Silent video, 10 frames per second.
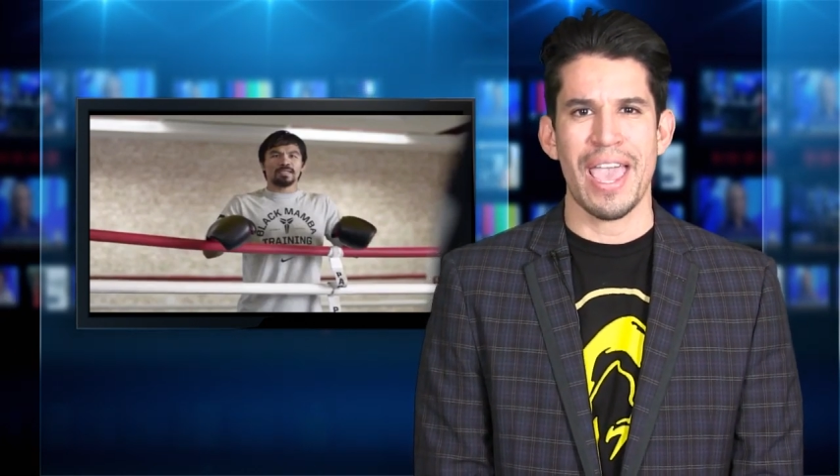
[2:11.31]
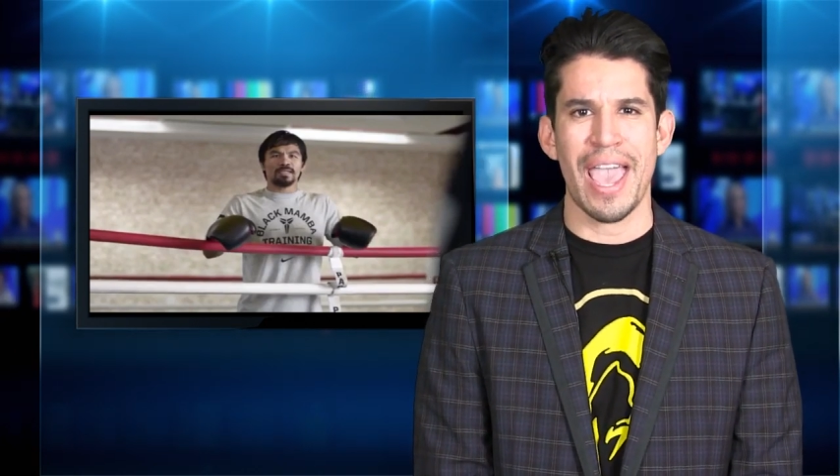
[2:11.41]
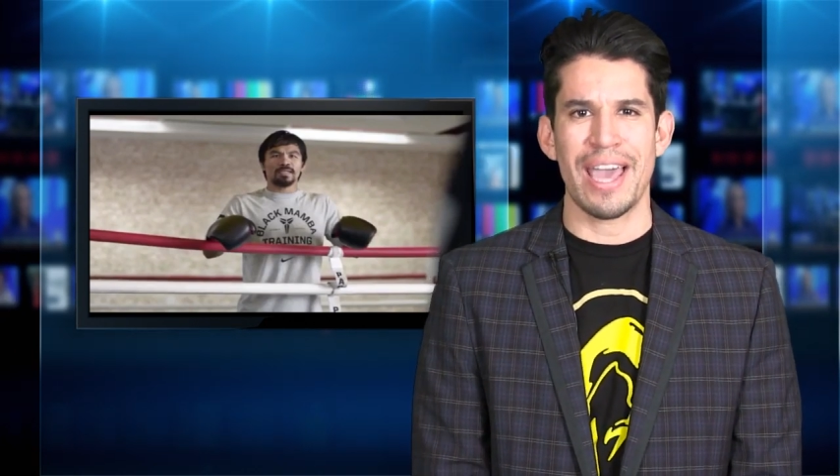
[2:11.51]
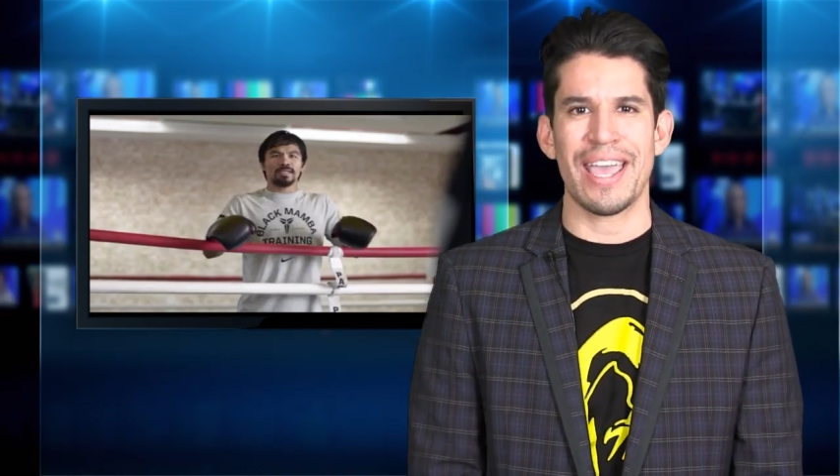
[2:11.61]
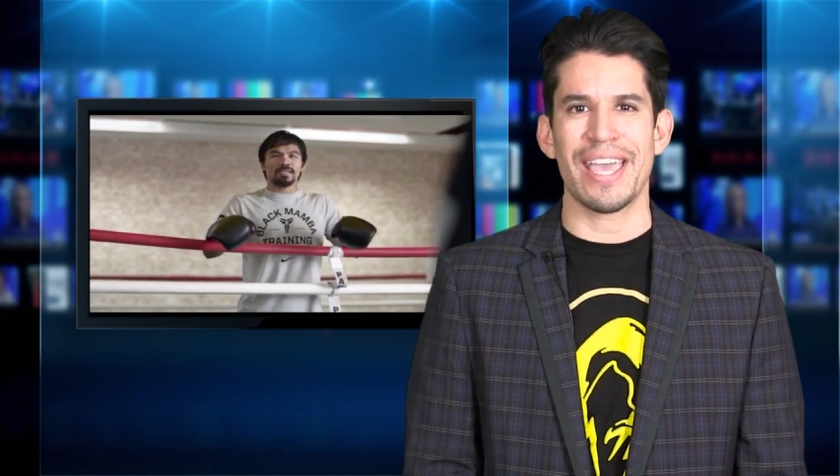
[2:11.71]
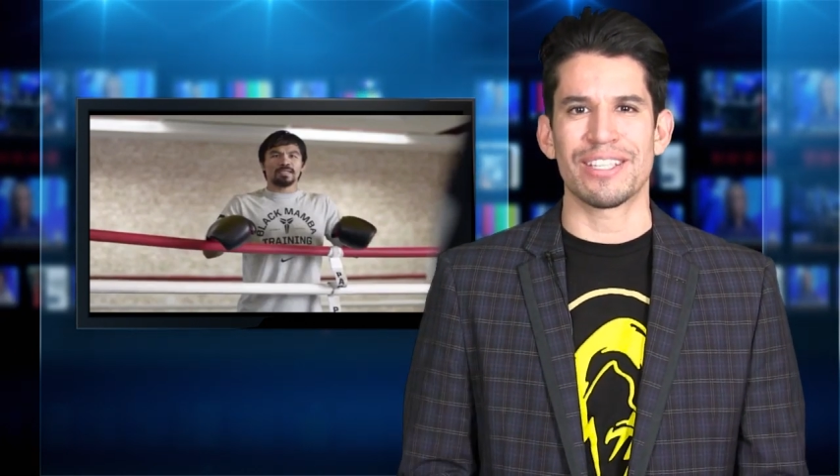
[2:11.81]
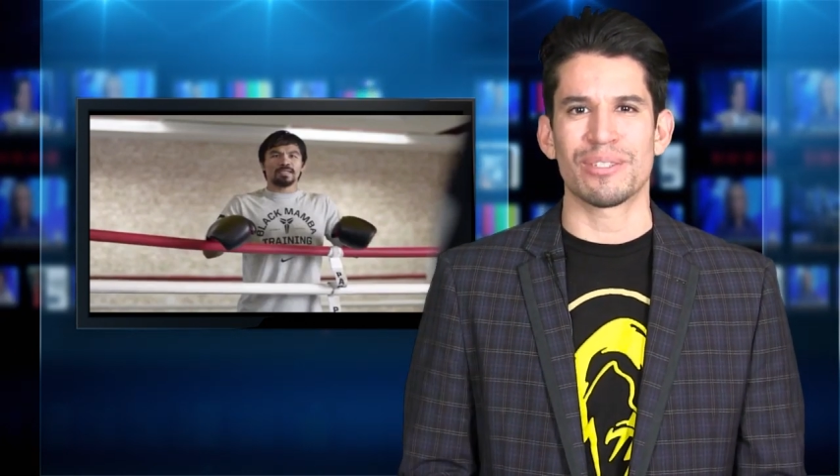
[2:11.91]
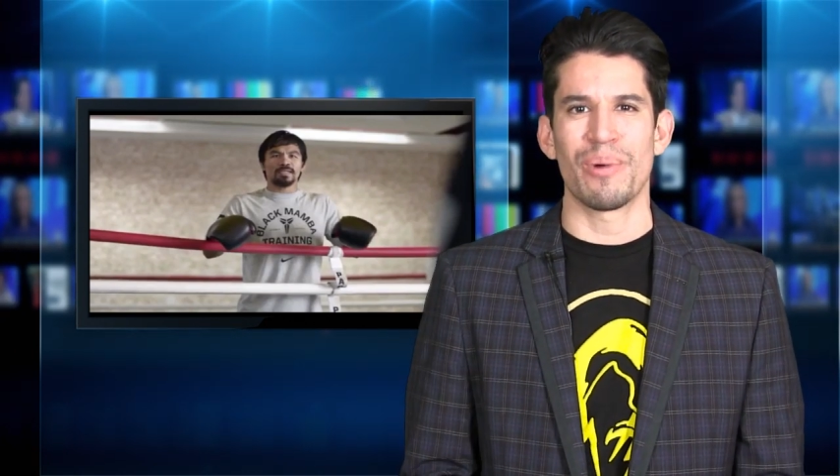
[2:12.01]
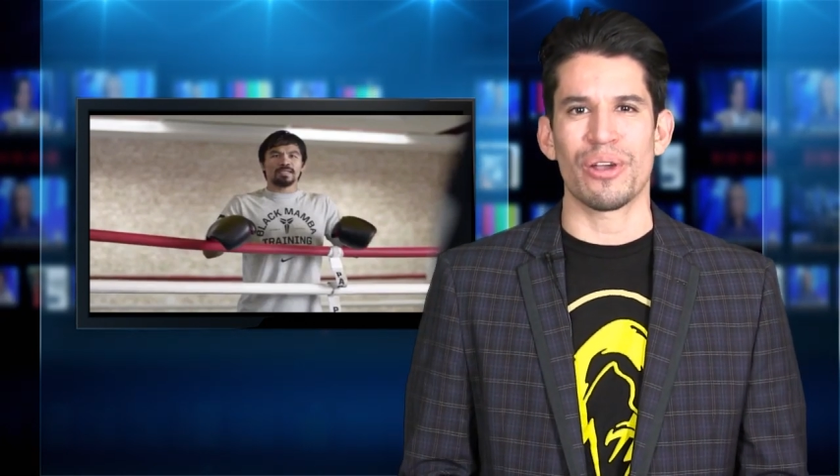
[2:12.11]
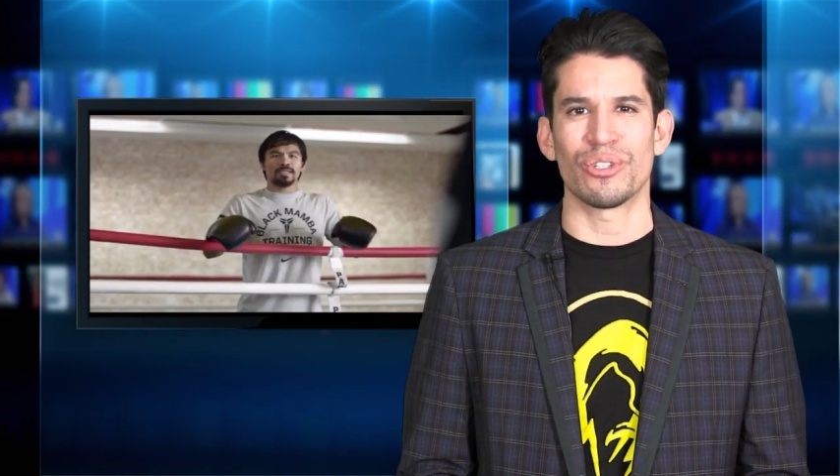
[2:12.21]
and
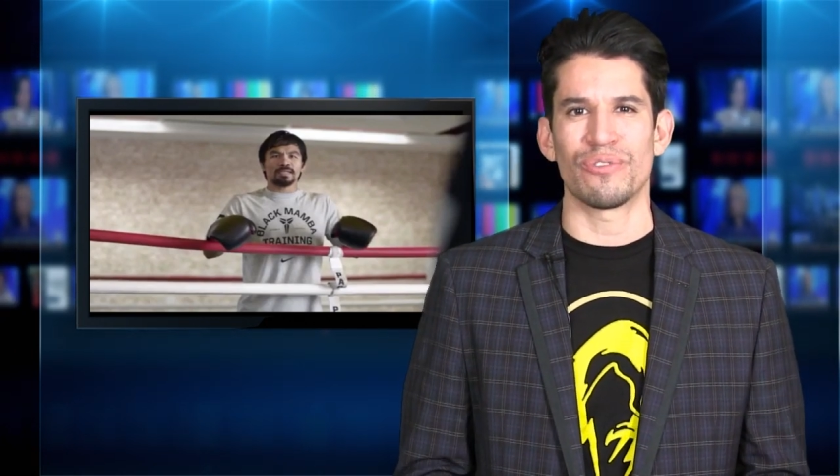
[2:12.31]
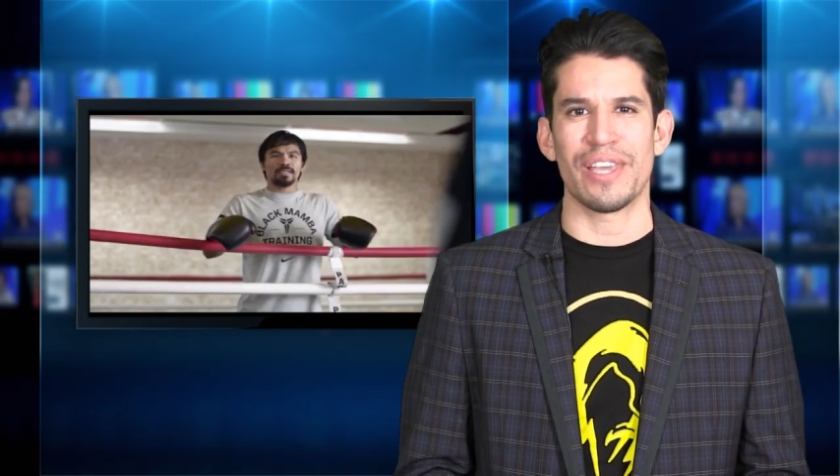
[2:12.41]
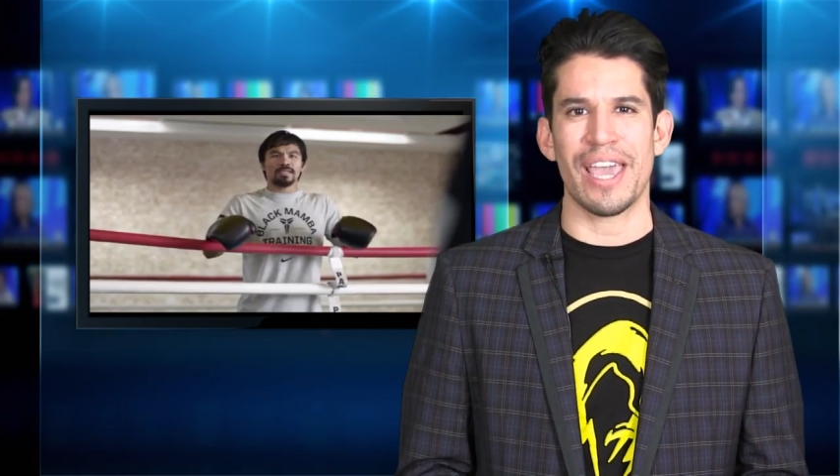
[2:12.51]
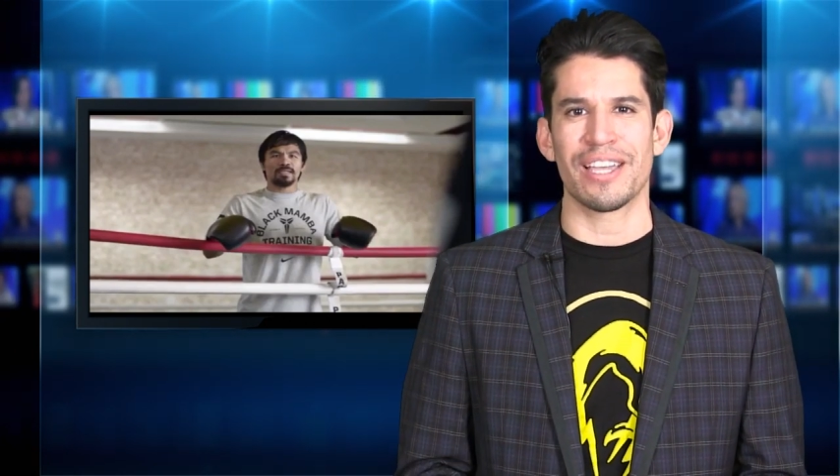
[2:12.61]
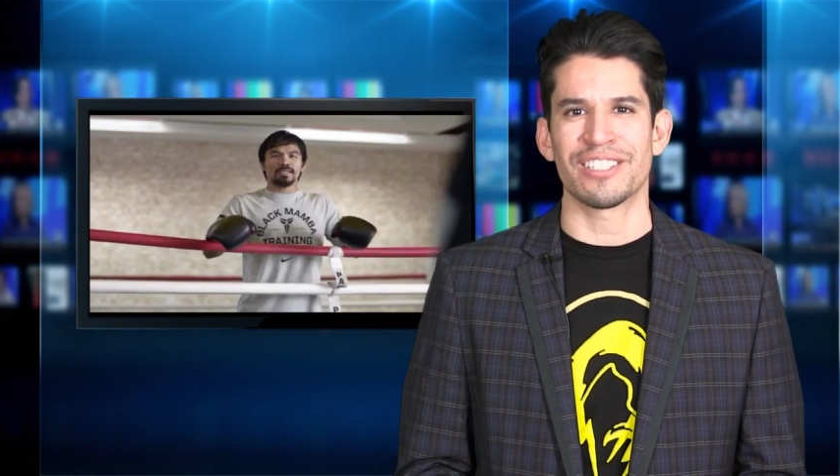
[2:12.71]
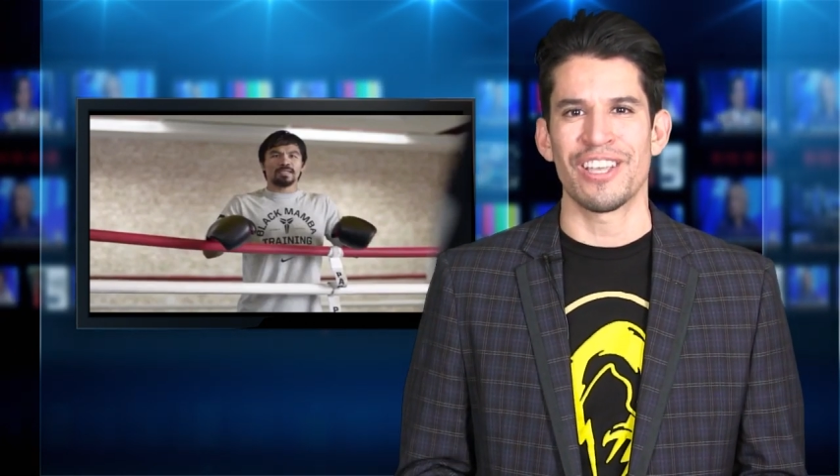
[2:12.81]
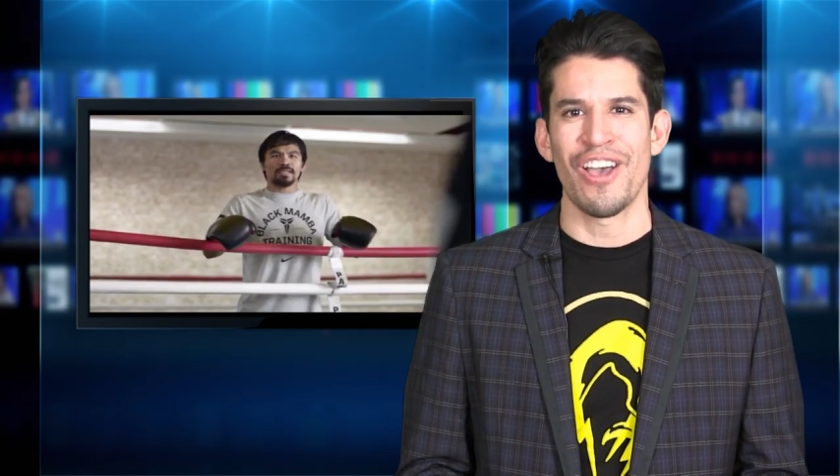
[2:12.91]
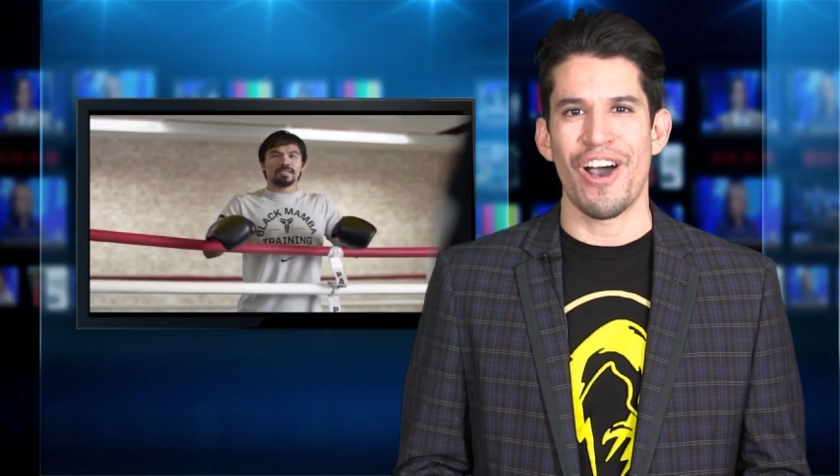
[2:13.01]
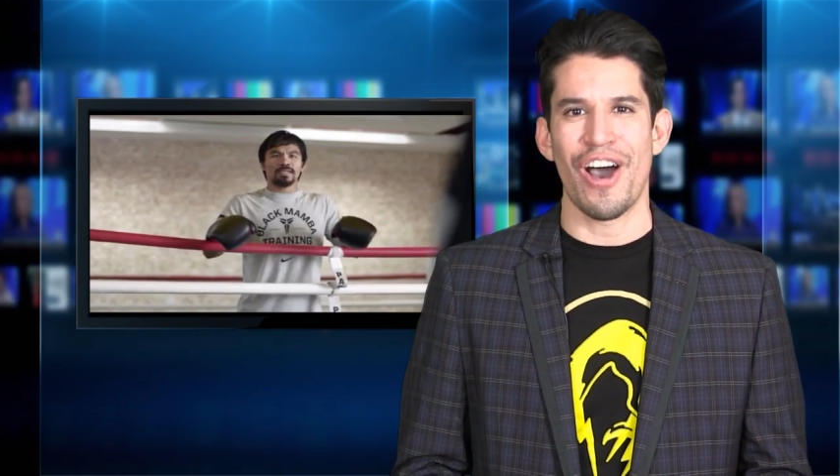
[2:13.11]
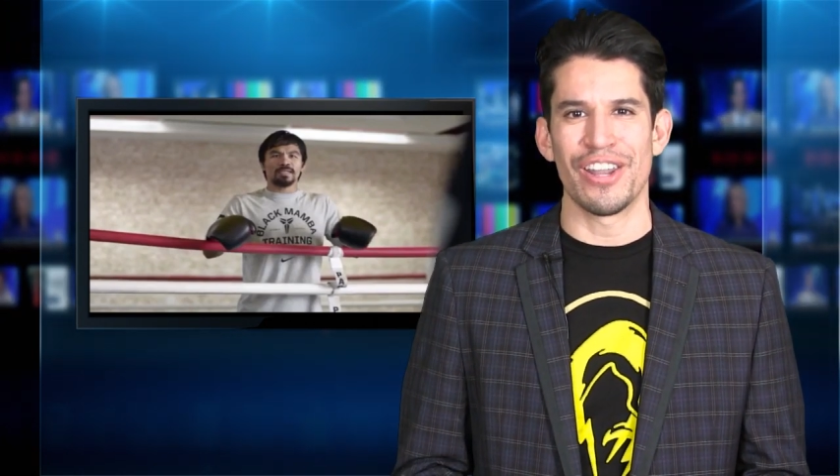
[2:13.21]
it's Marcos Villegas
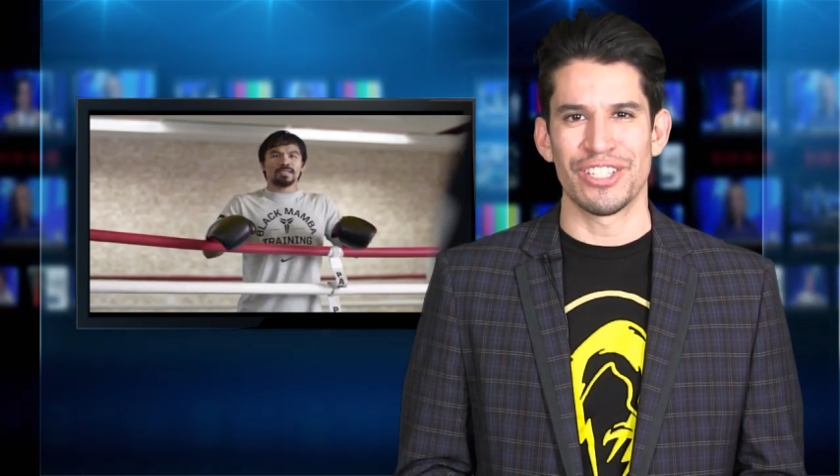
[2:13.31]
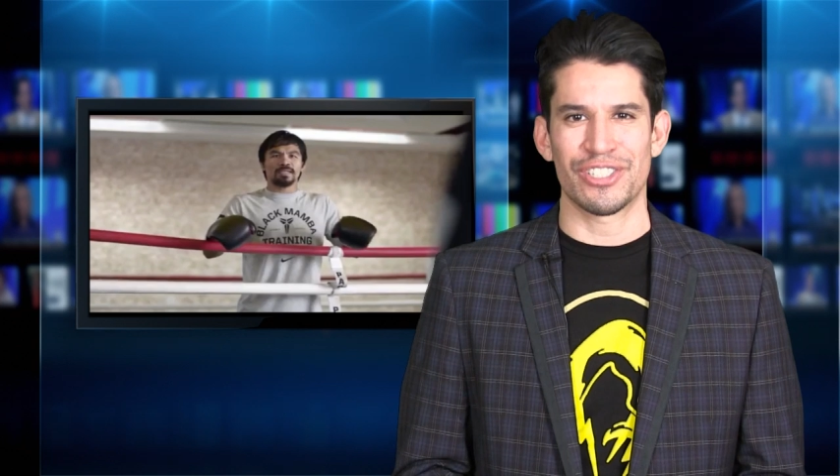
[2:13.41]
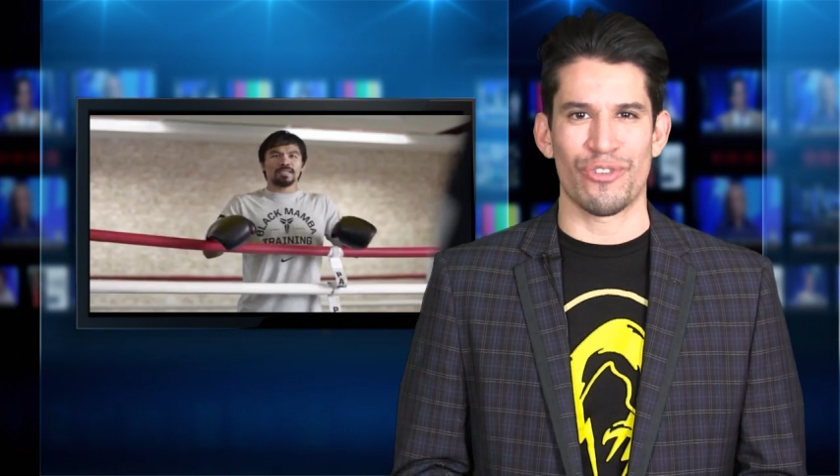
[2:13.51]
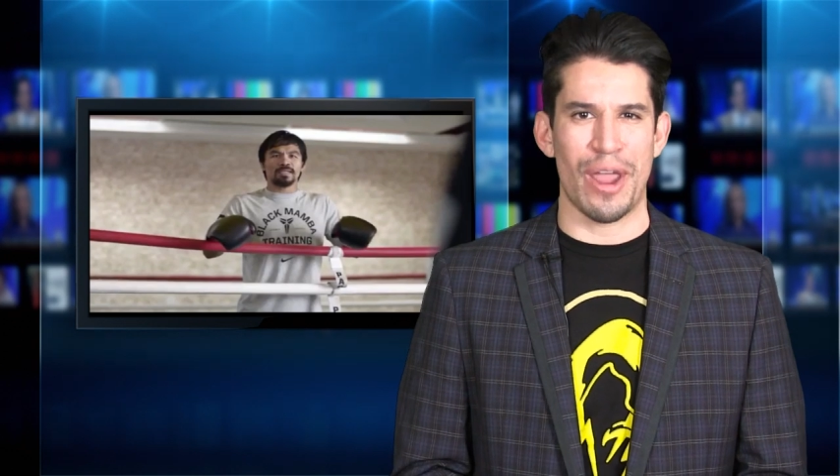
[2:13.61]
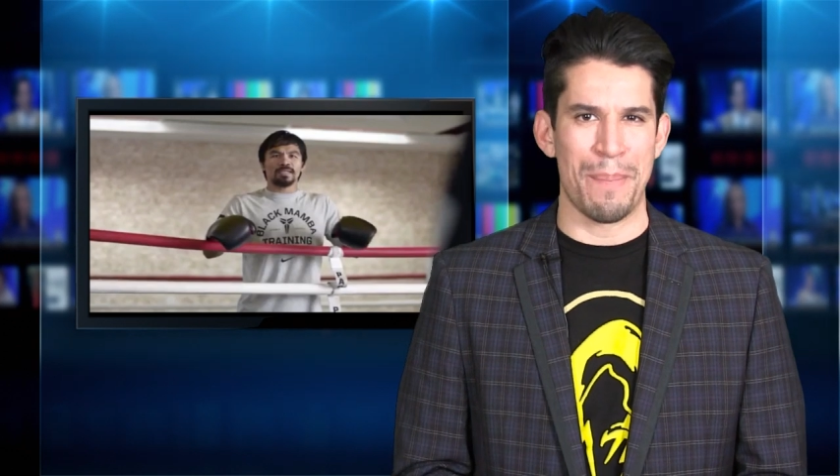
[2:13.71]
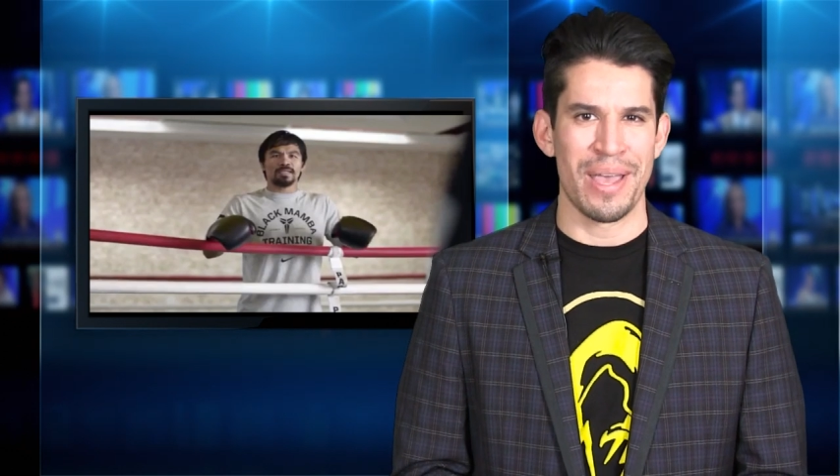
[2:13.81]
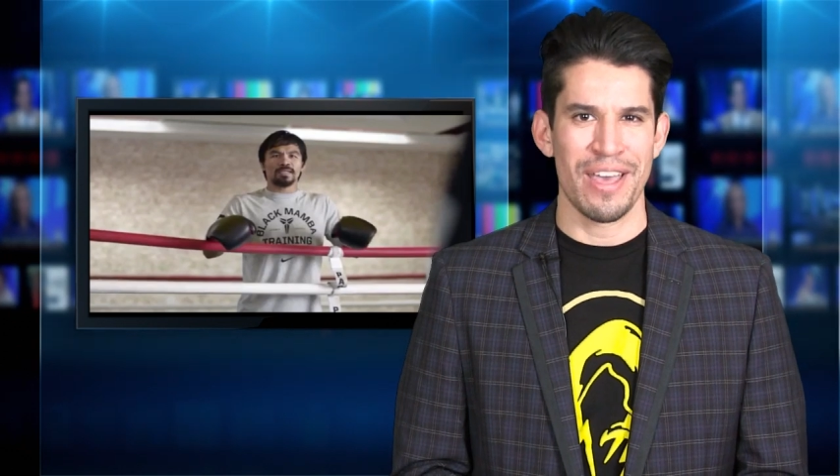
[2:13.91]
on Instagram.